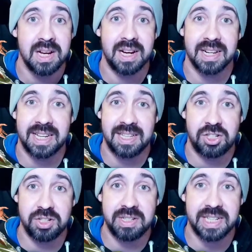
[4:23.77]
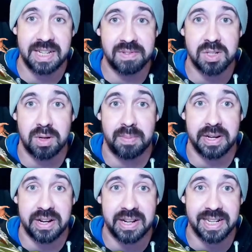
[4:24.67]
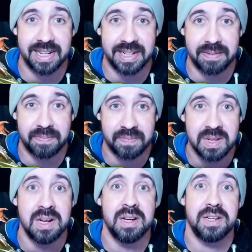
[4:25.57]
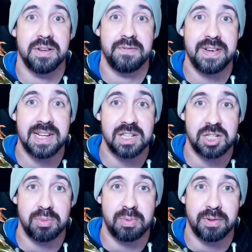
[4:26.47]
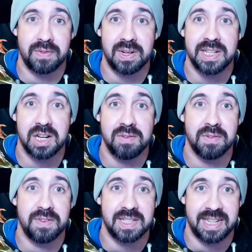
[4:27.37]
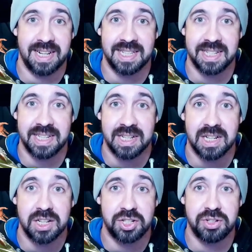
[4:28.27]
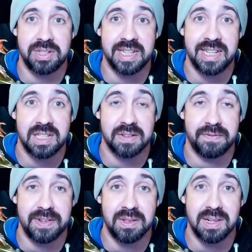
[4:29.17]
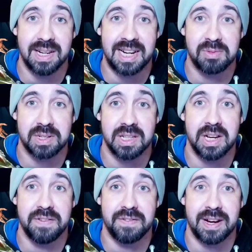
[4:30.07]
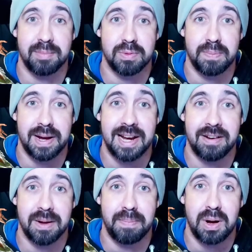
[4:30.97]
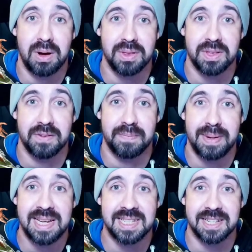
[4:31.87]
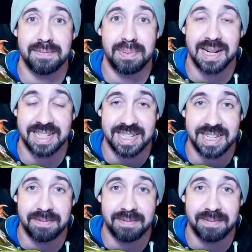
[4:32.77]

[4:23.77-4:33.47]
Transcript: A duty given to her by Eidolon. Nophica shall provide over fertility, her duty to fill the land with life and prepare a path of peace and plenty.